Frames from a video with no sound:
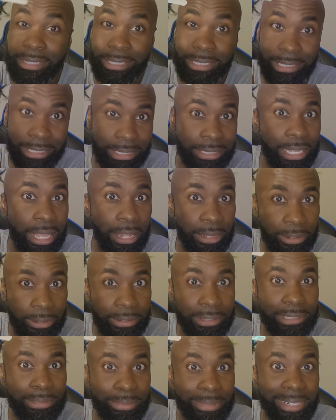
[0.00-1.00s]
That's just how
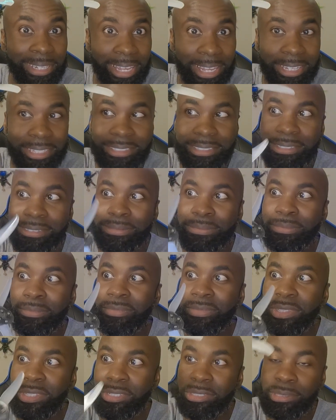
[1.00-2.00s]
long it's been lasting.
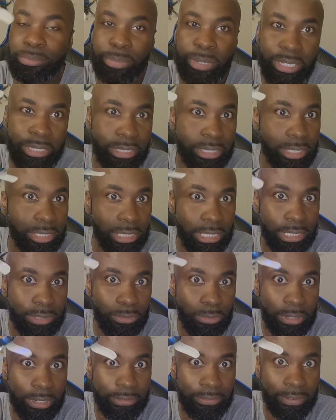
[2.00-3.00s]
SpeedX
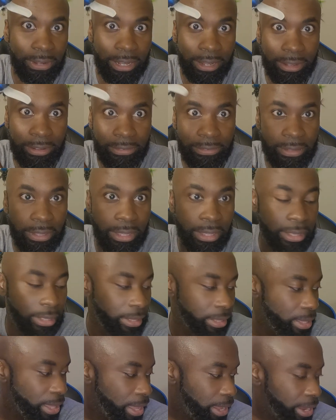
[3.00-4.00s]
GS45.
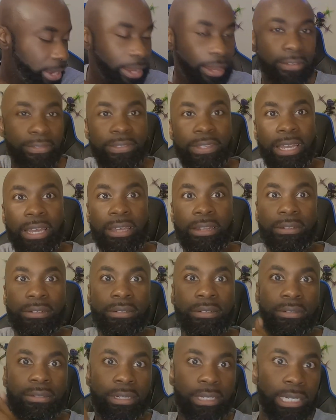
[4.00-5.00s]
I have that
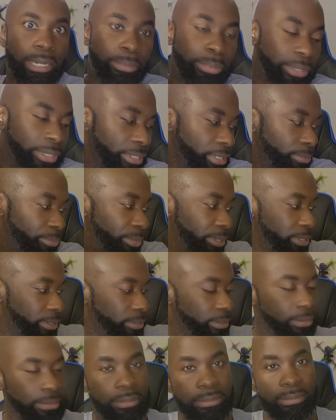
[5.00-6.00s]
on a couple of these
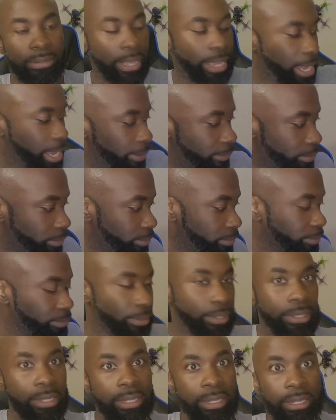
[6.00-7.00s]
builds. I have it
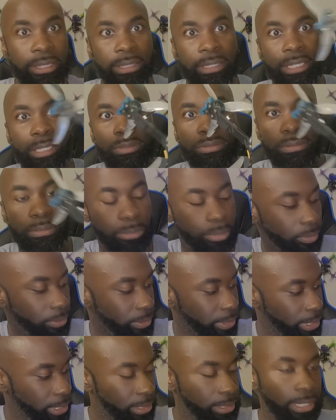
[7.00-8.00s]
on this one, but
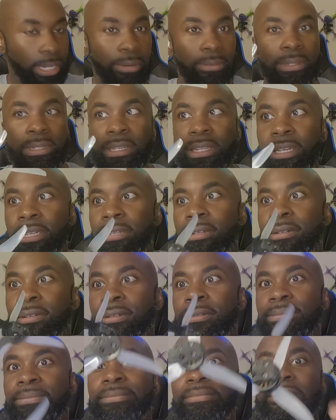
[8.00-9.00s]
we'll get to that one
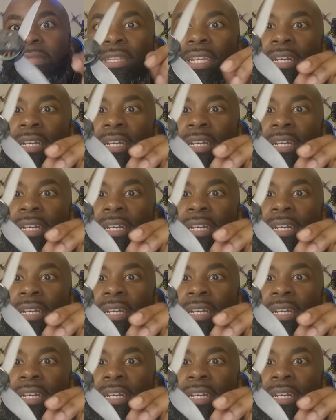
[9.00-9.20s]
later.